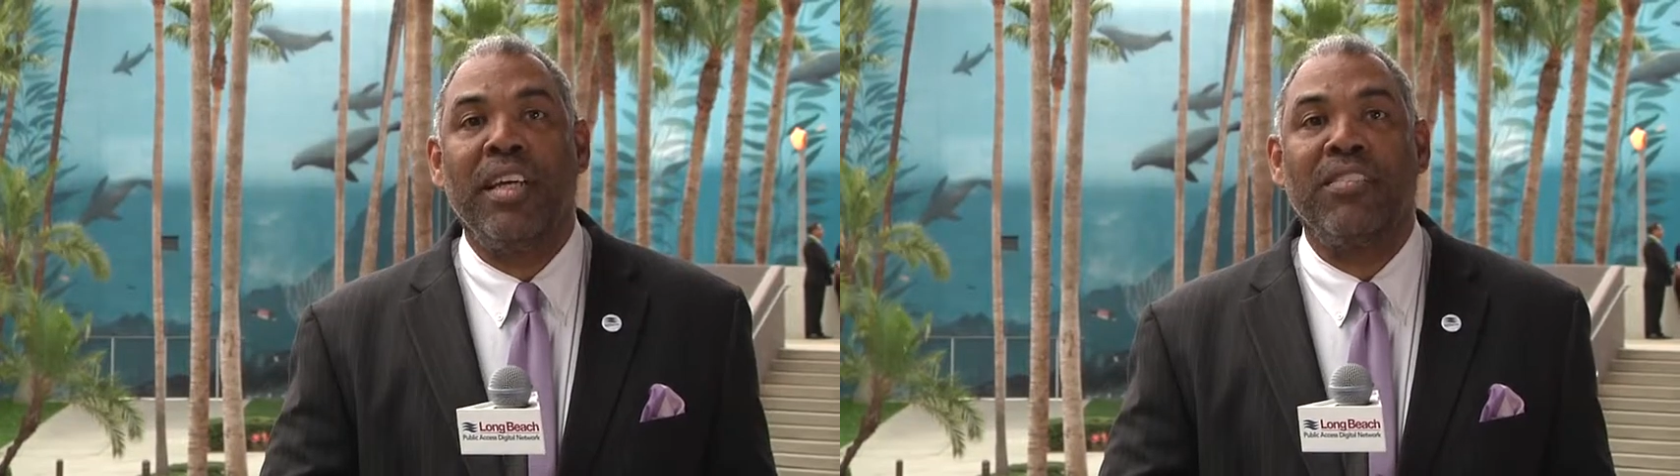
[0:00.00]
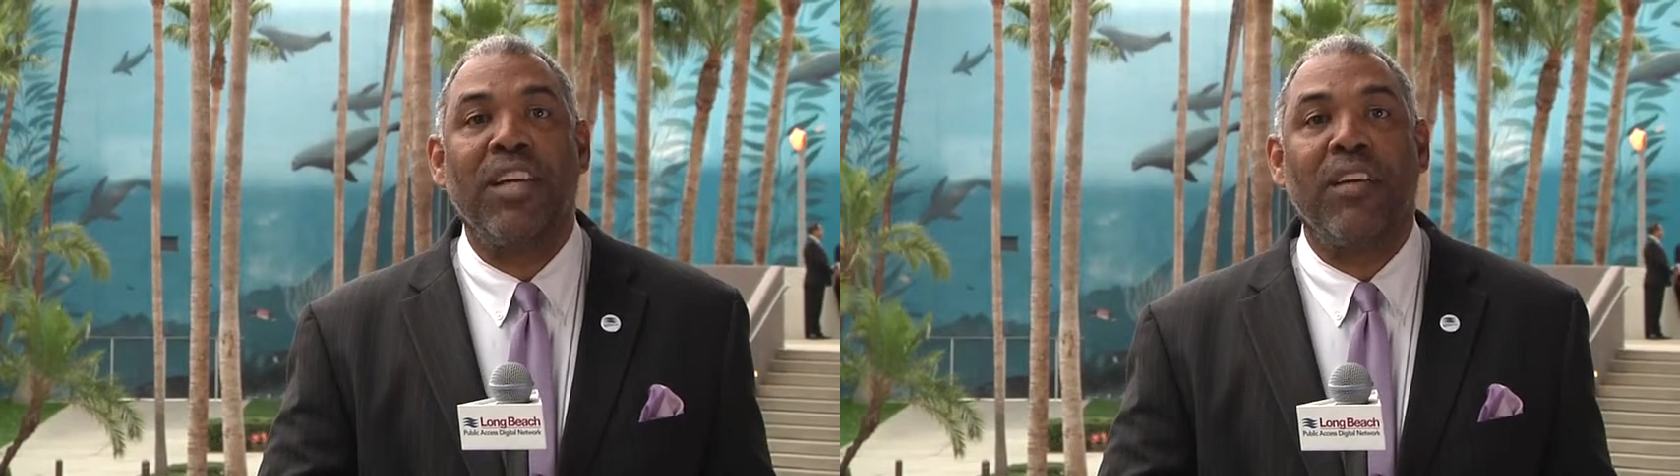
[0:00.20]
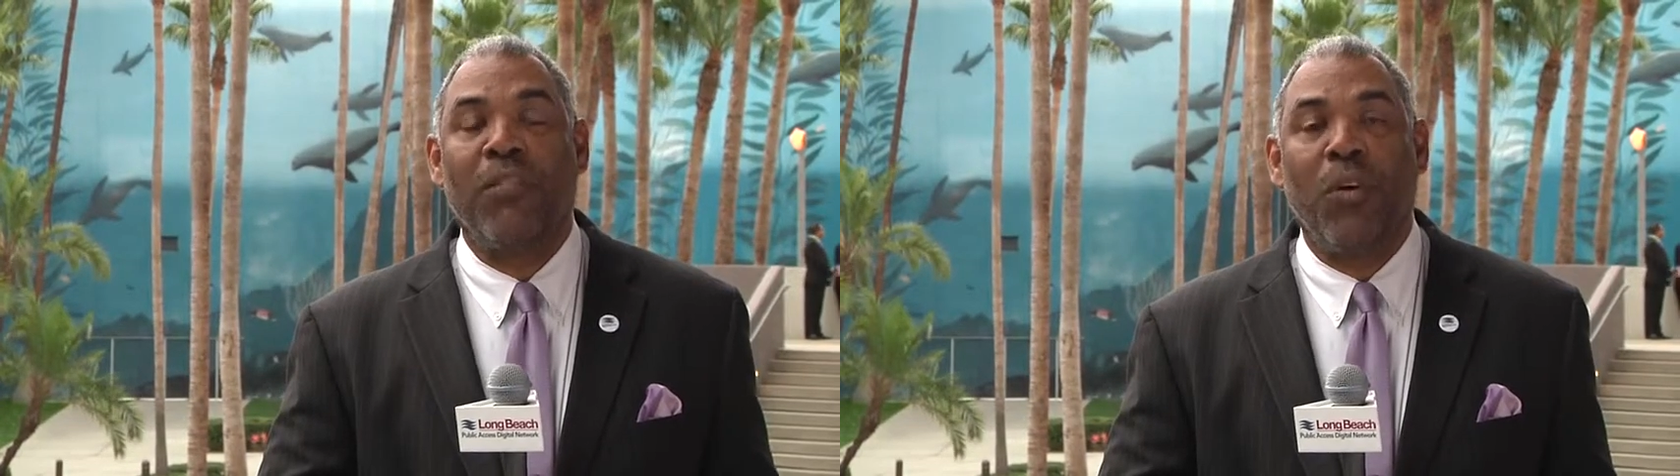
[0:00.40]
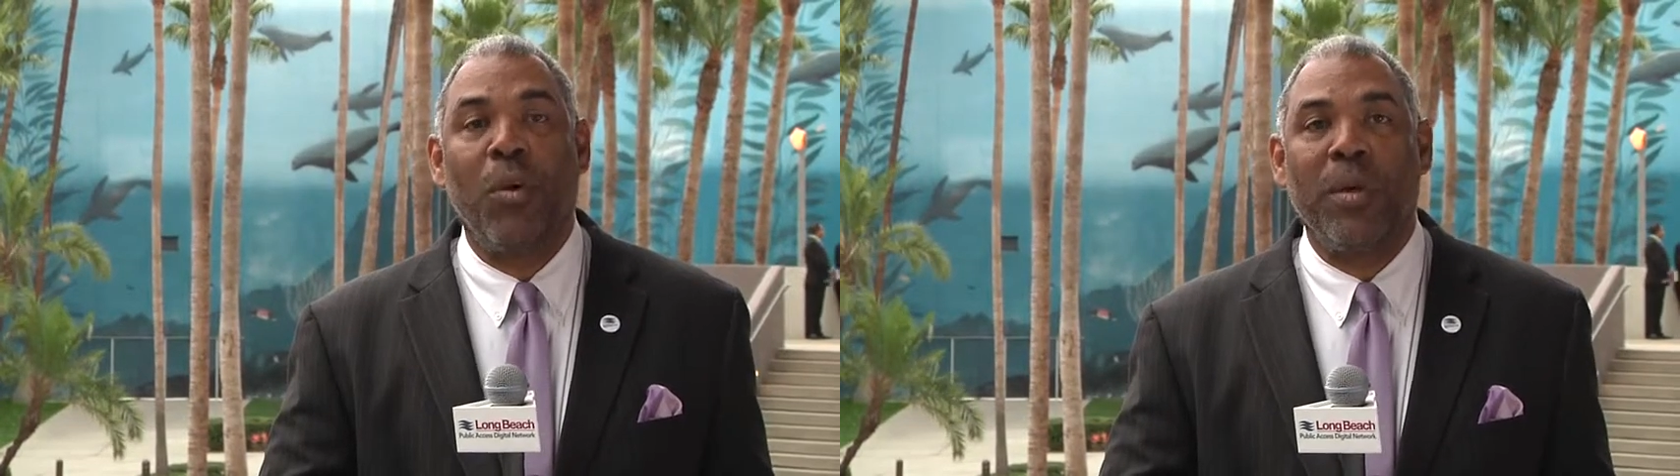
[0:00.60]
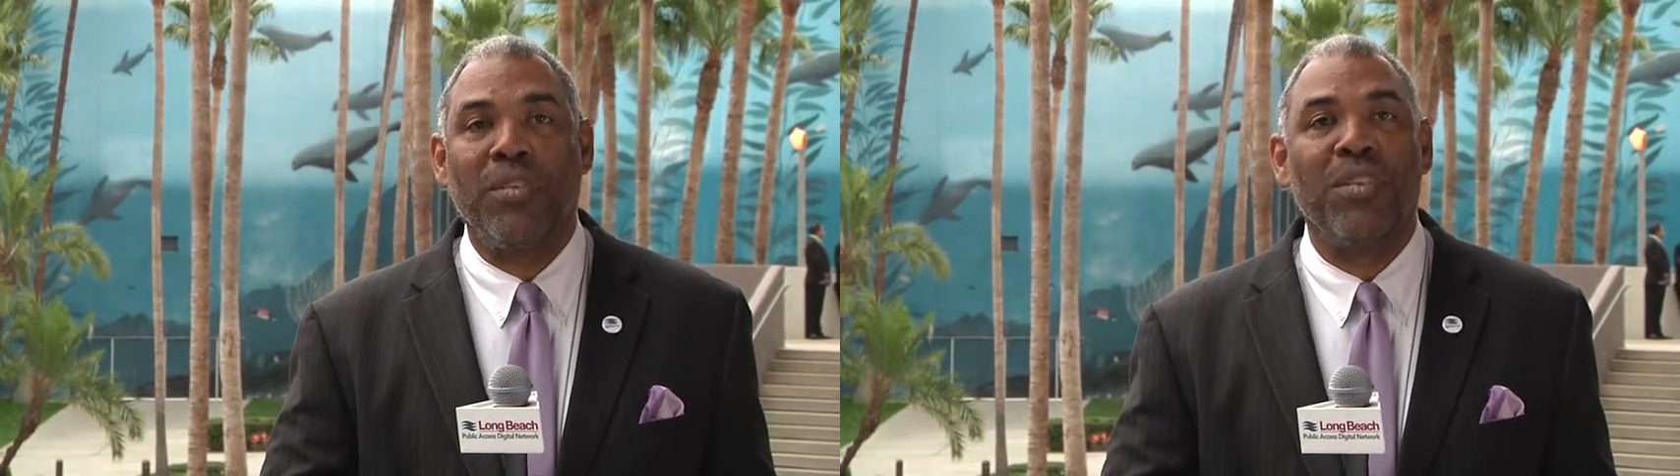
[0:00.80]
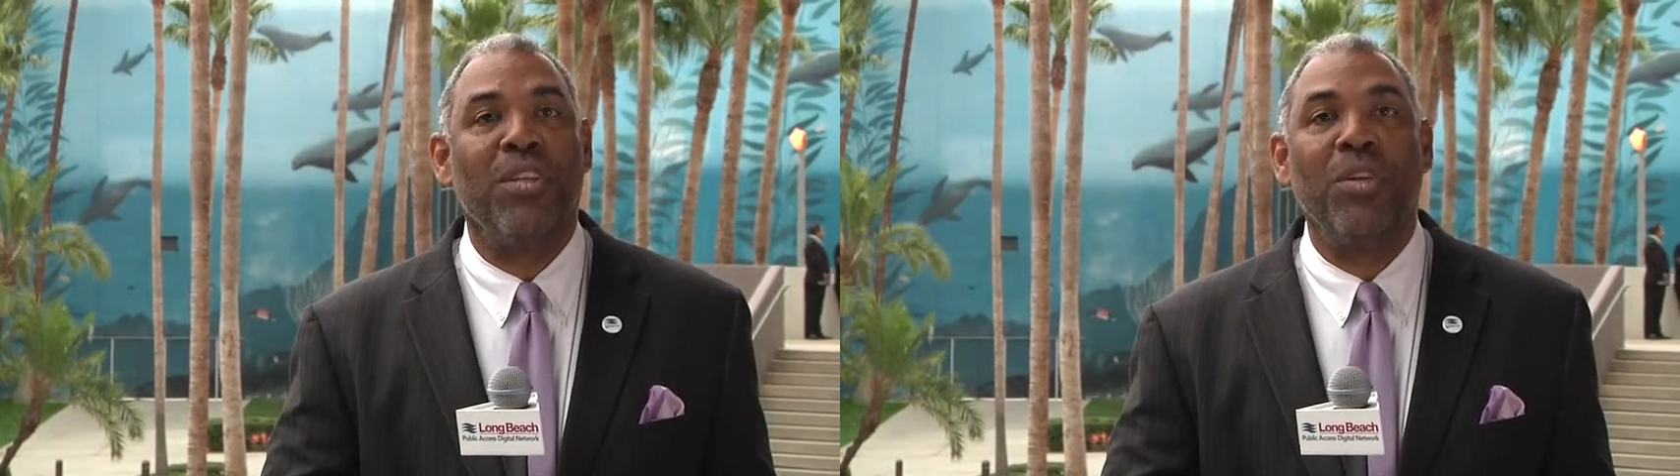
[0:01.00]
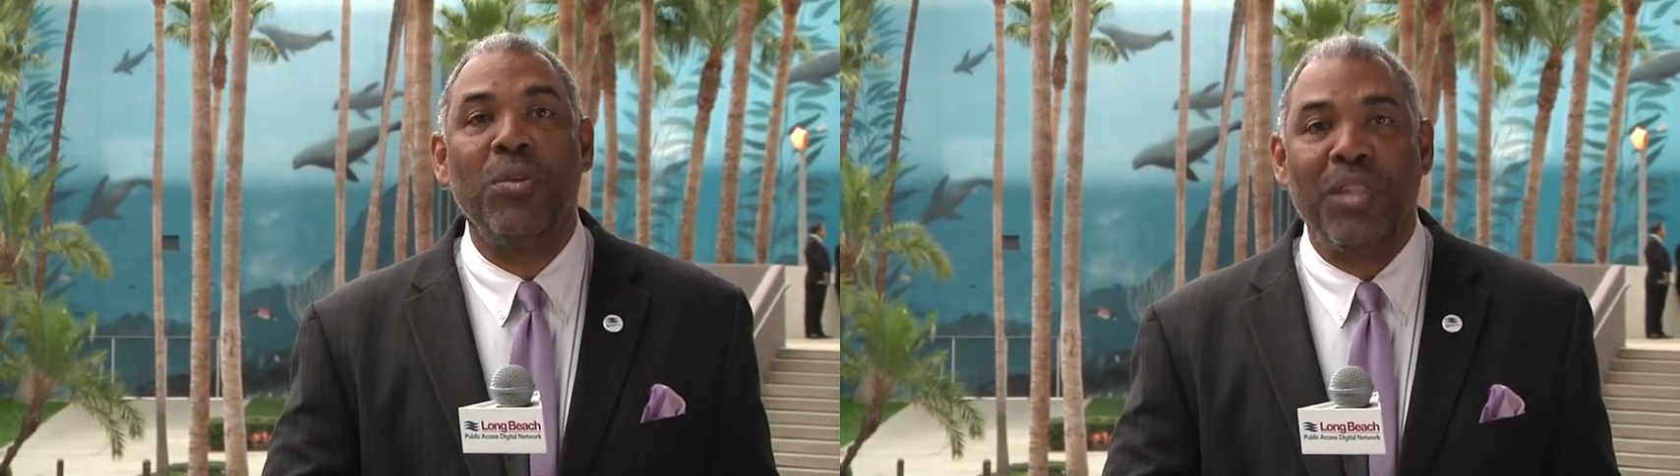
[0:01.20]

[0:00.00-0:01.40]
is looking forward to the new